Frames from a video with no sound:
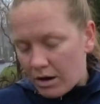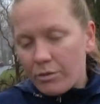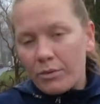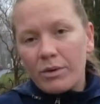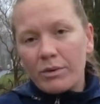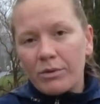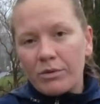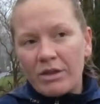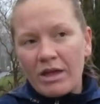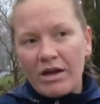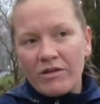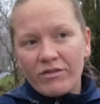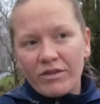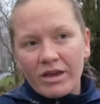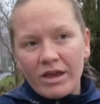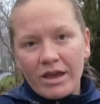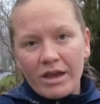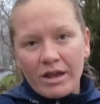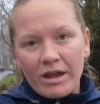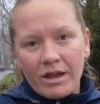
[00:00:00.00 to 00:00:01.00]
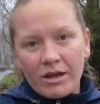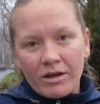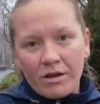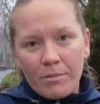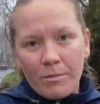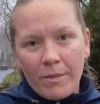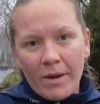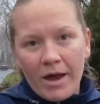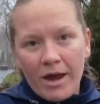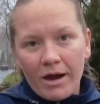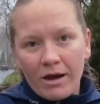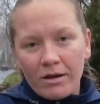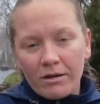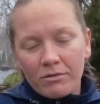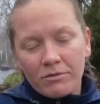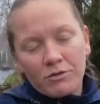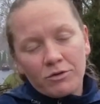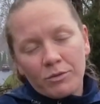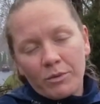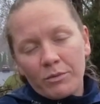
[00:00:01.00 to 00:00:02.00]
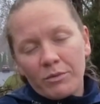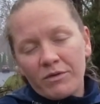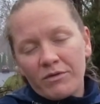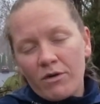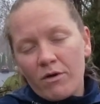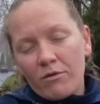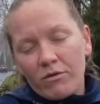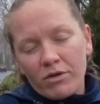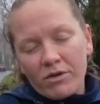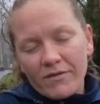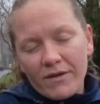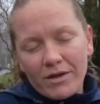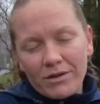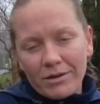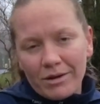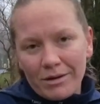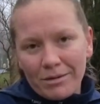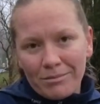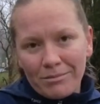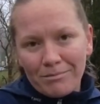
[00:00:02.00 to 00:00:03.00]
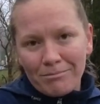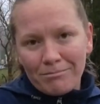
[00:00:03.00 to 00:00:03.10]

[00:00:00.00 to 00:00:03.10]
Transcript: we will navigate and come back to when we've hopefully found it.